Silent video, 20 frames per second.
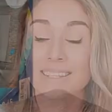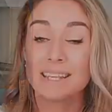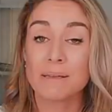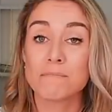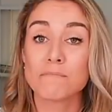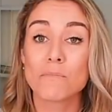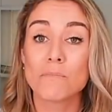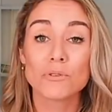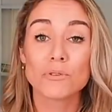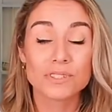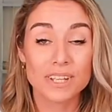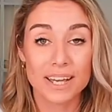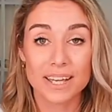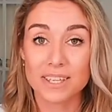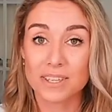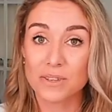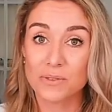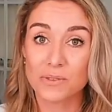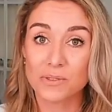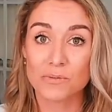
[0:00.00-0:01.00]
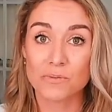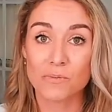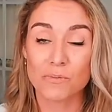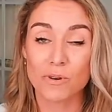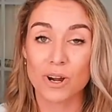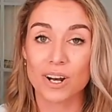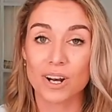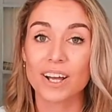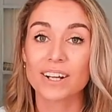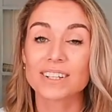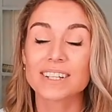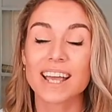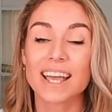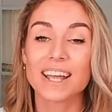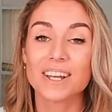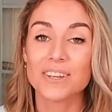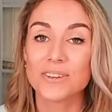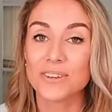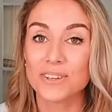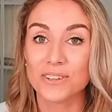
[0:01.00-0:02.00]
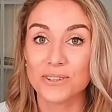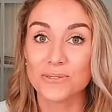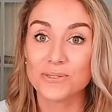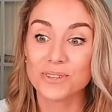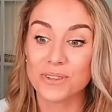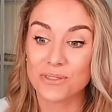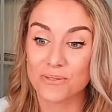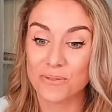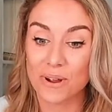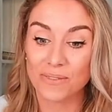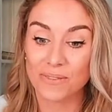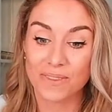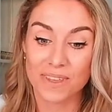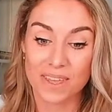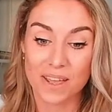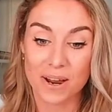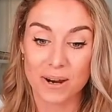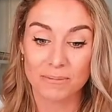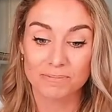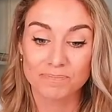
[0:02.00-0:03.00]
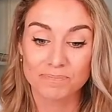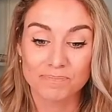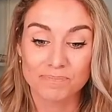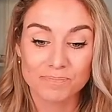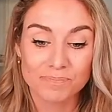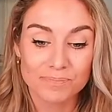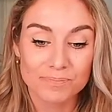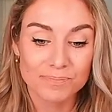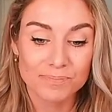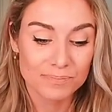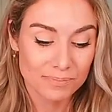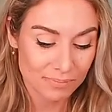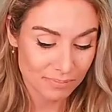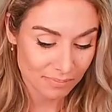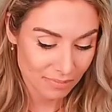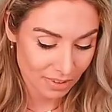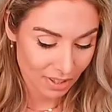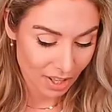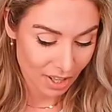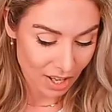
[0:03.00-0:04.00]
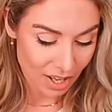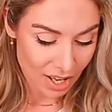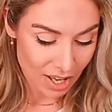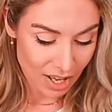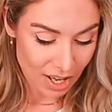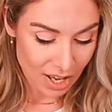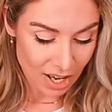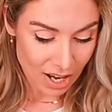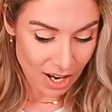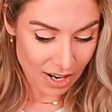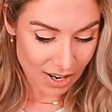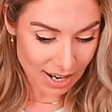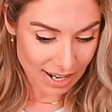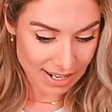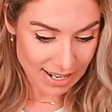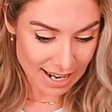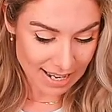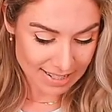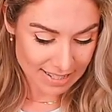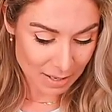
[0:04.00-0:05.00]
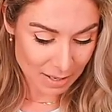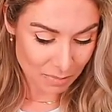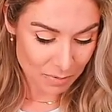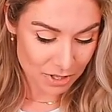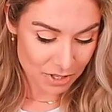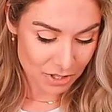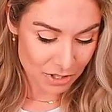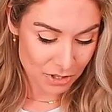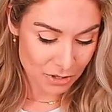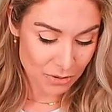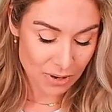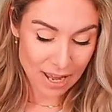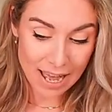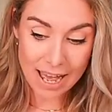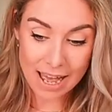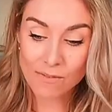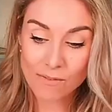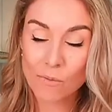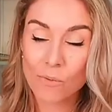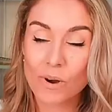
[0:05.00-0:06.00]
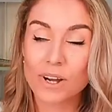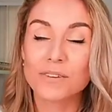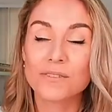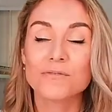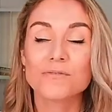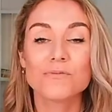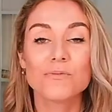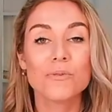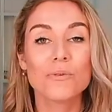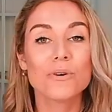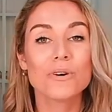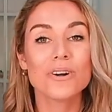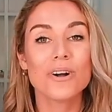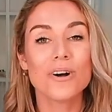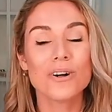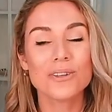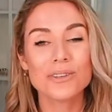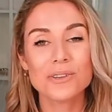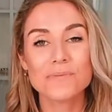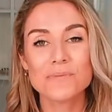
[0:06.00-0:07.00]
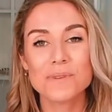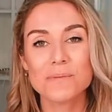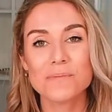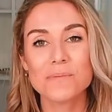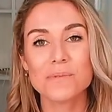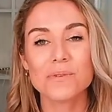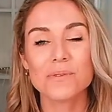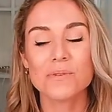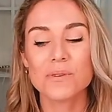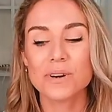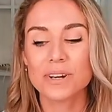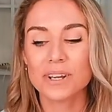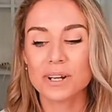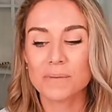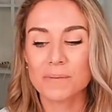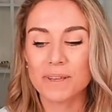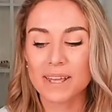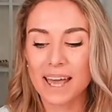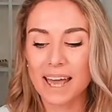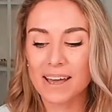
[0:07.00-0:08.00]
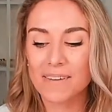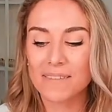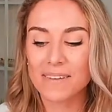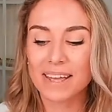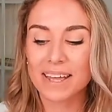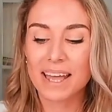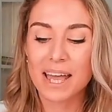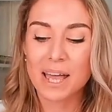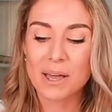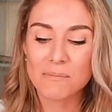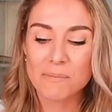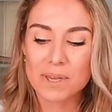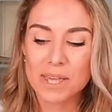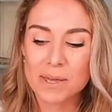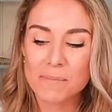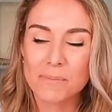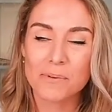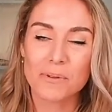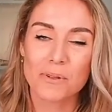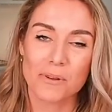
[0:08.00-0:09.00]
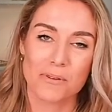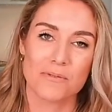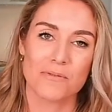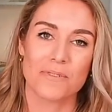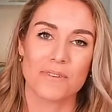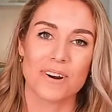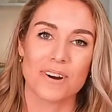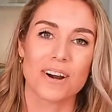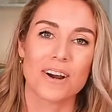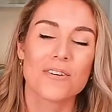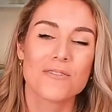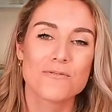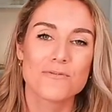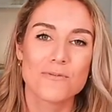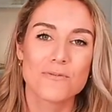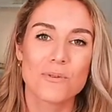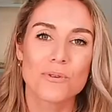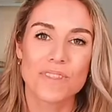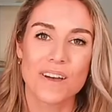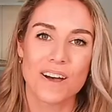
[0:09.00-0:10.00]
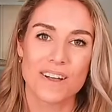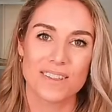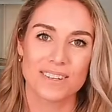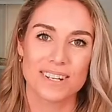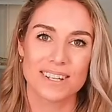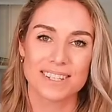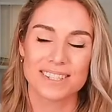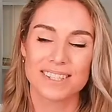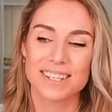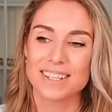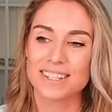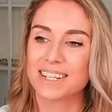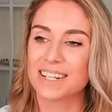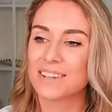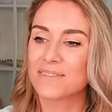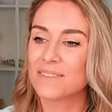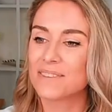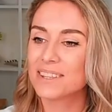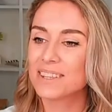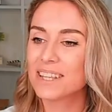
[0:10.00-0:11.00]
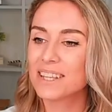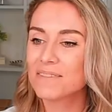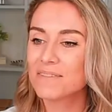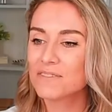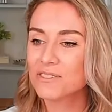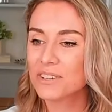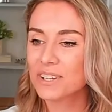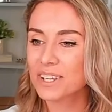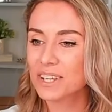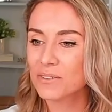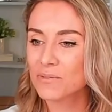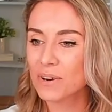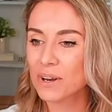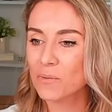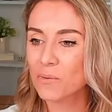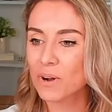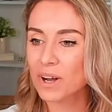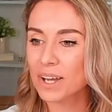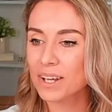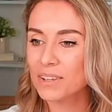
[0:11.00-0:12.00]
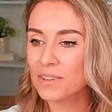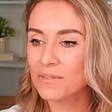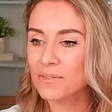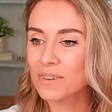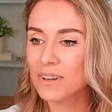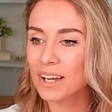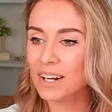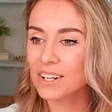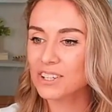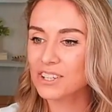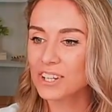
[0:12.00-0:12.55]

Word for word: it's a multi-use product and you can use it throughout the year. All right, next up, we do have one for all you people who are going to be having people over for the holiday season. If you love drinking red wine, you've got